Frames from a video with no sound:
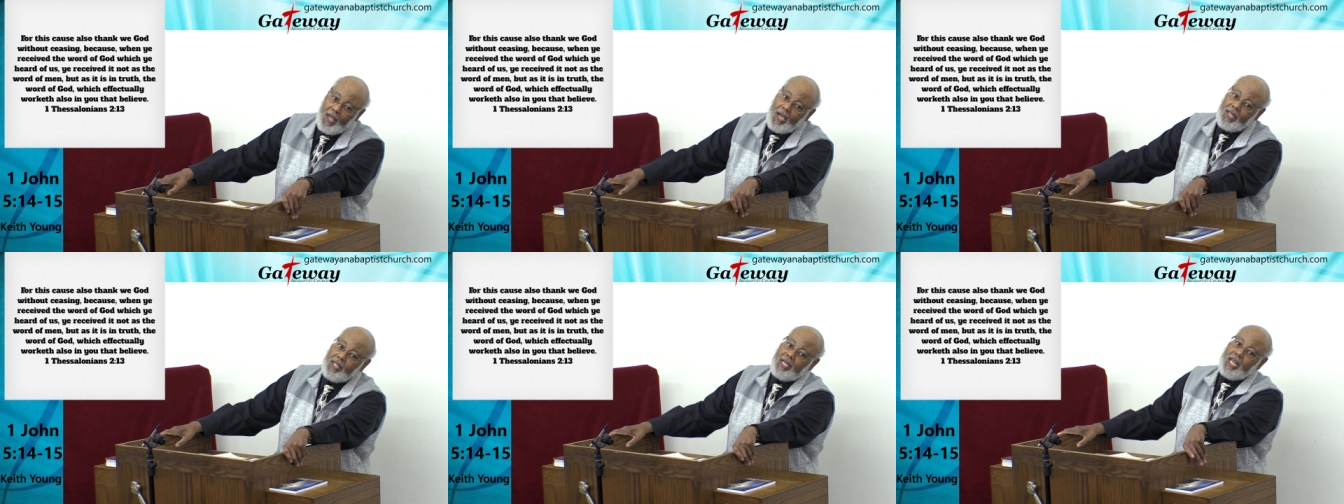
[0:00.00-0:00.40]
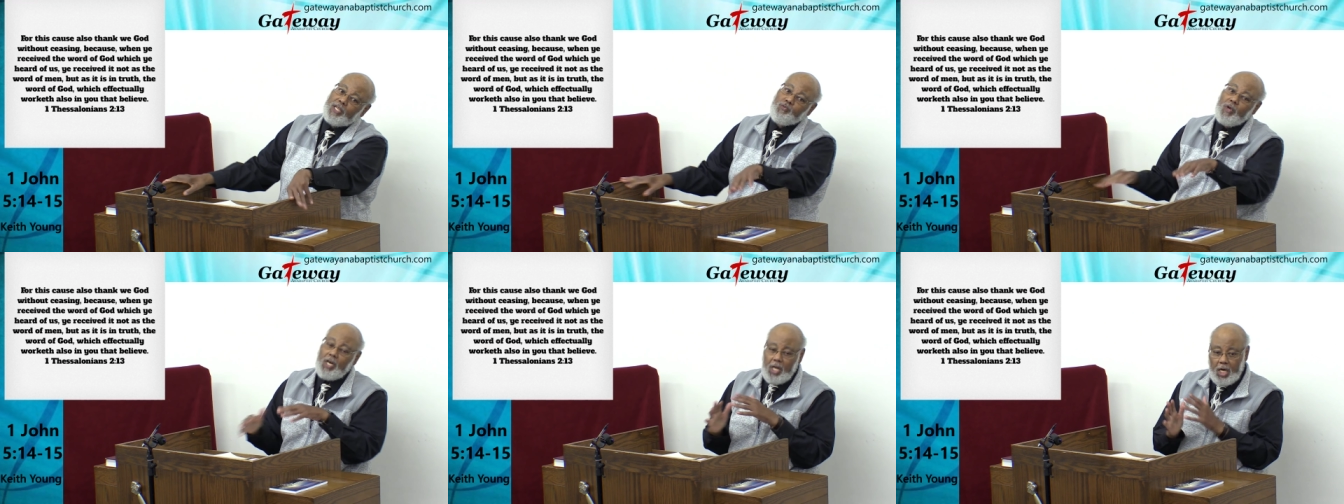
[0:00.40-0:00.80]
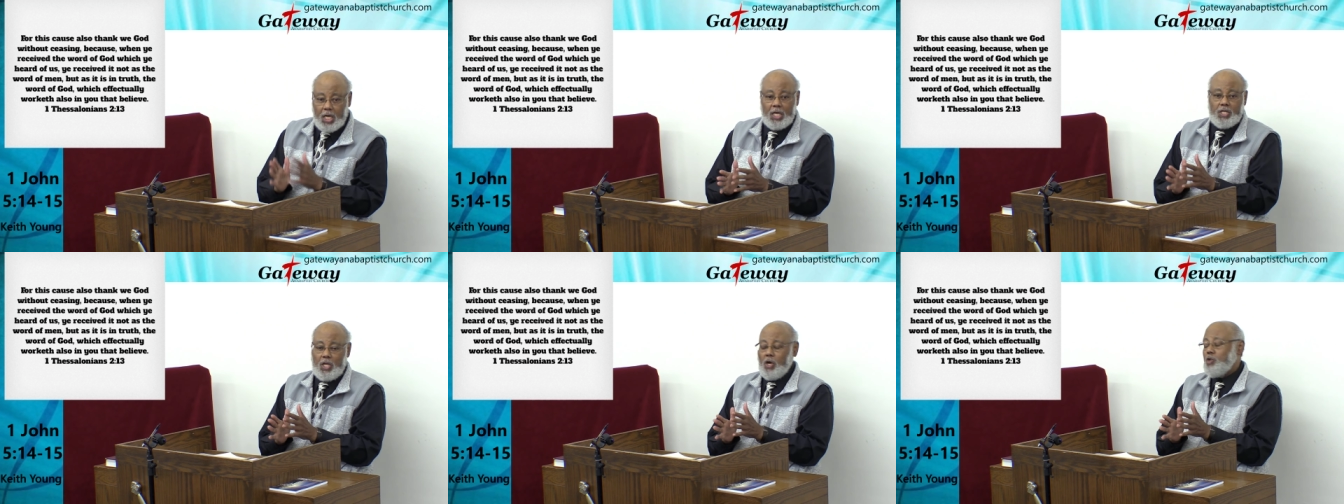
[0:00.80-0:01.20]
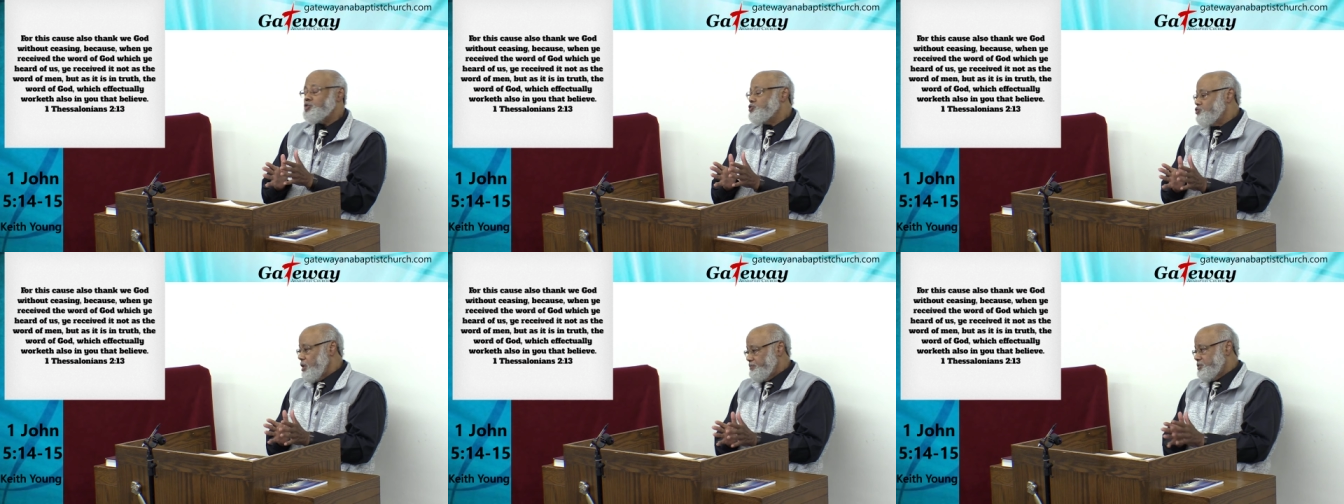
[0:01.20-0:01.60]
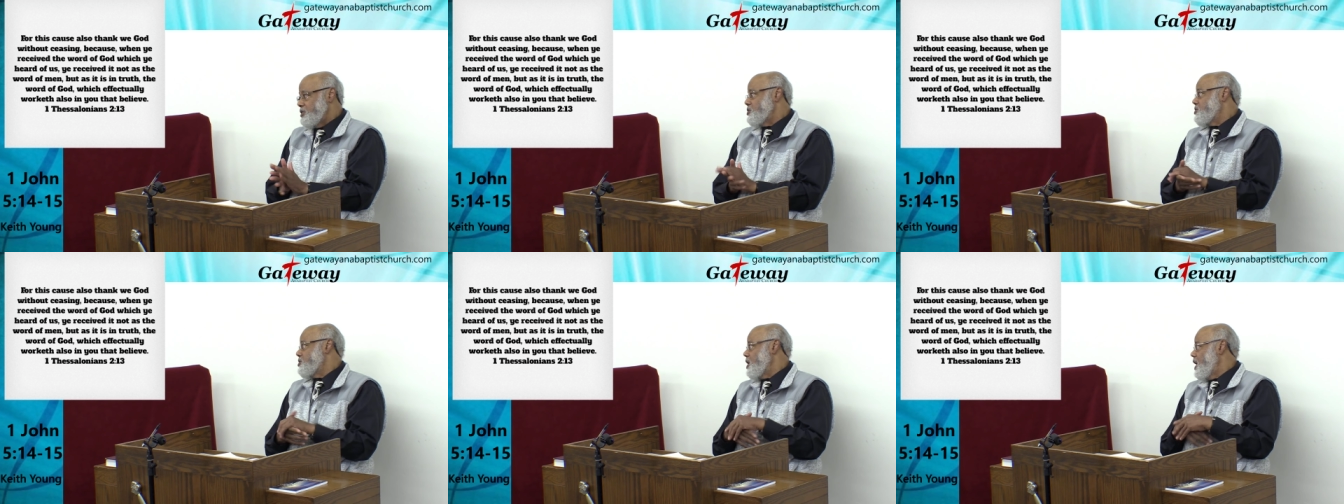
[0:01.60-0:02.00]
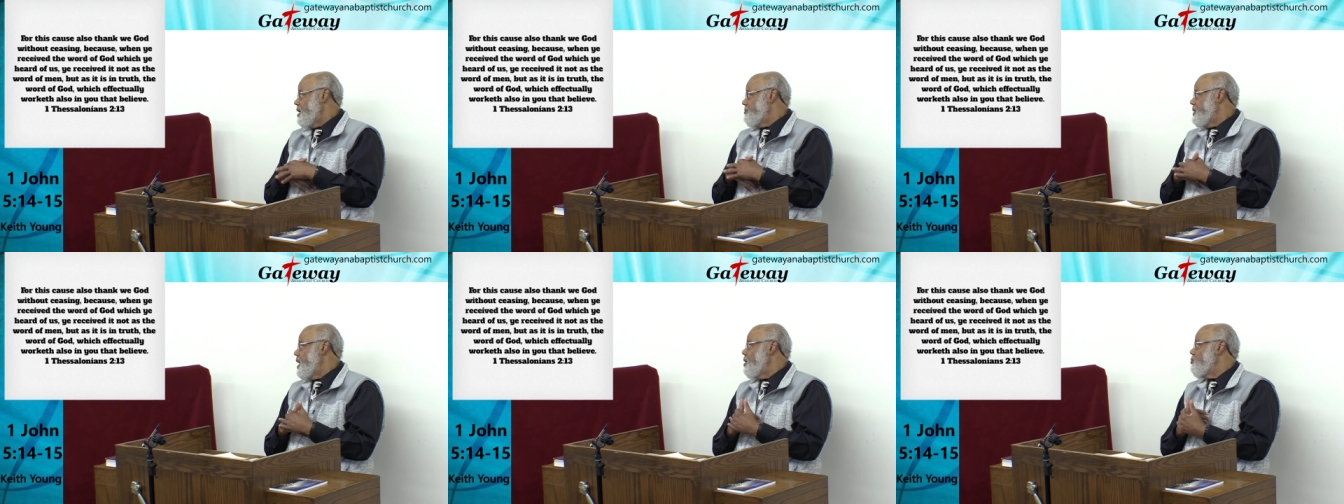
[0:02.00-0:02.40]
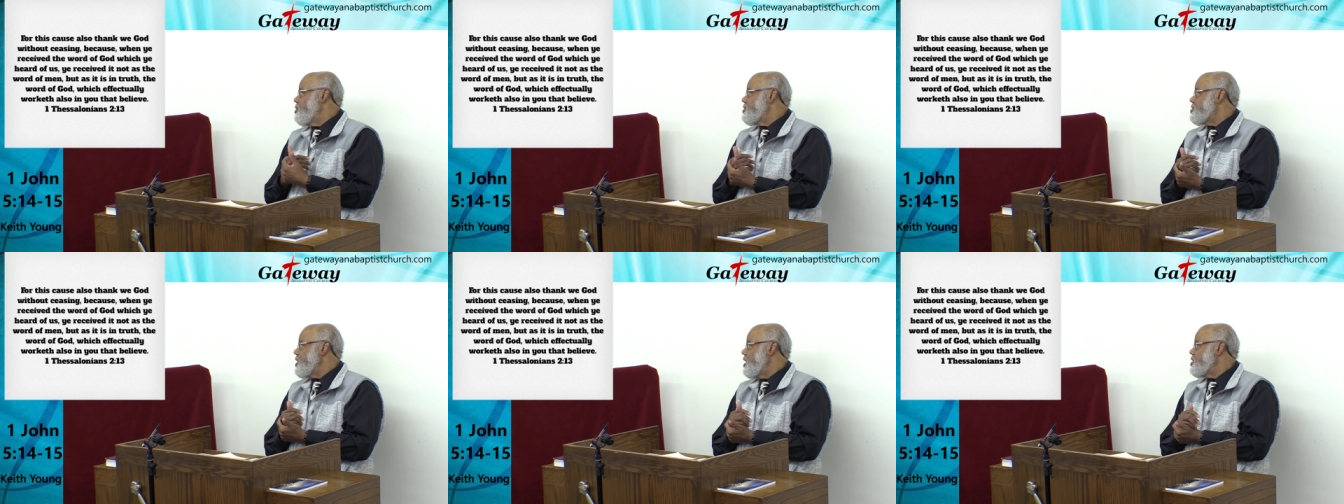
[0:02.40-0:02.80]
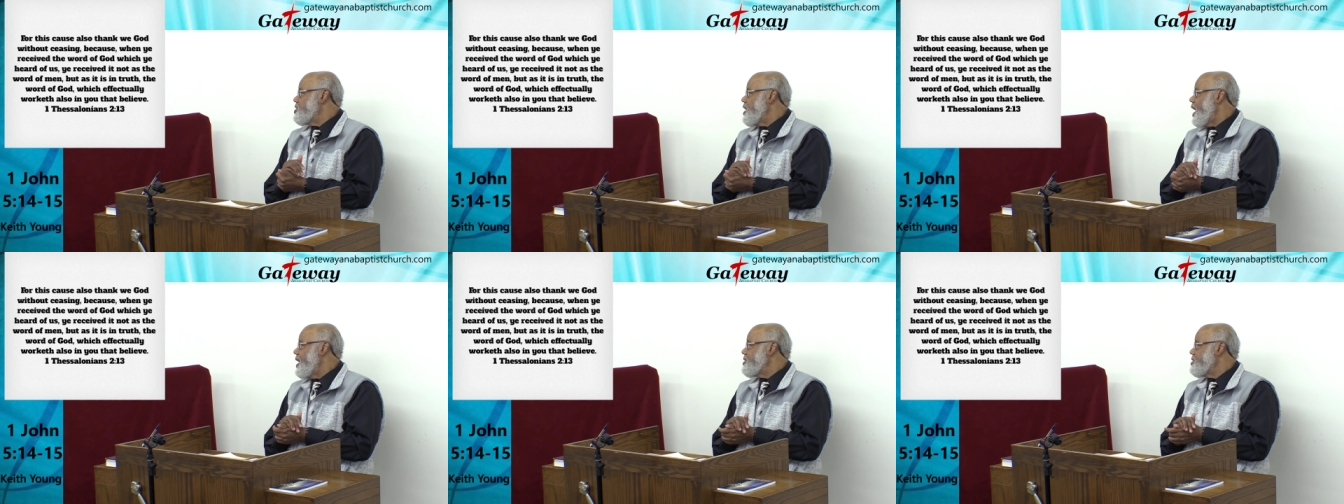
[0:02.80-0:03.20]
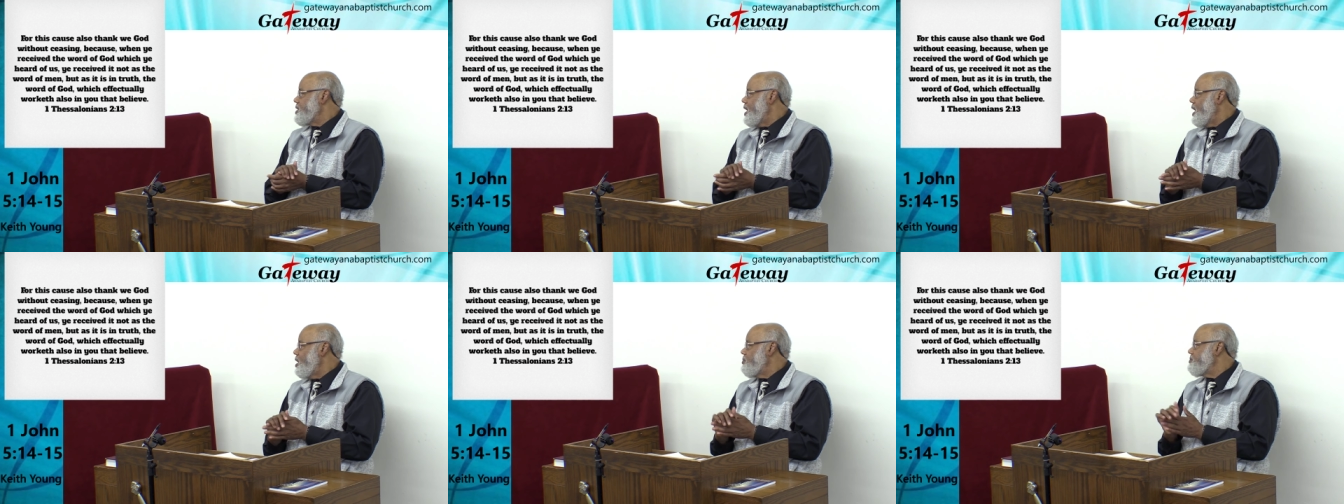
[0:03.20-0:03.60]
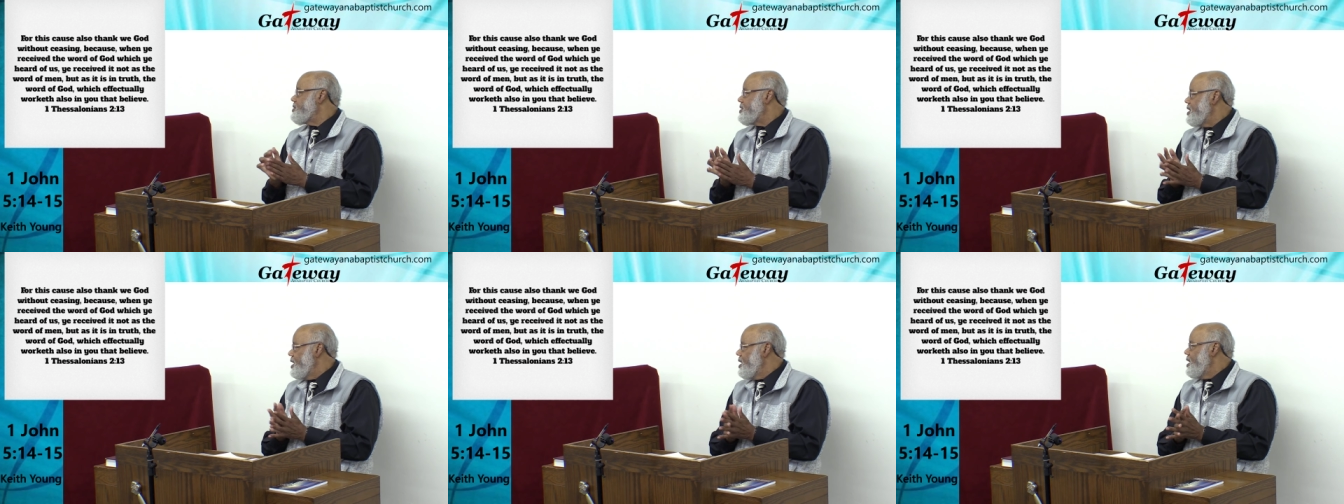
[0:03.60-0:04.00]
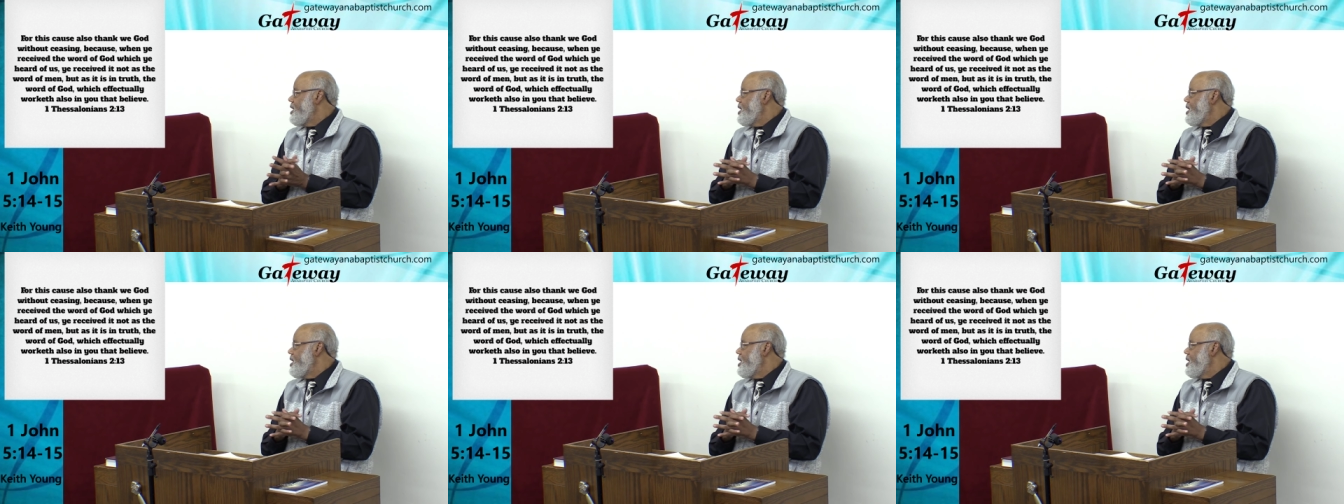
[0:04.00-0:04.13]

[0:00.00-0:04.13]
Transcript: And then as we look at those scriptures, amen, we say to ourselves,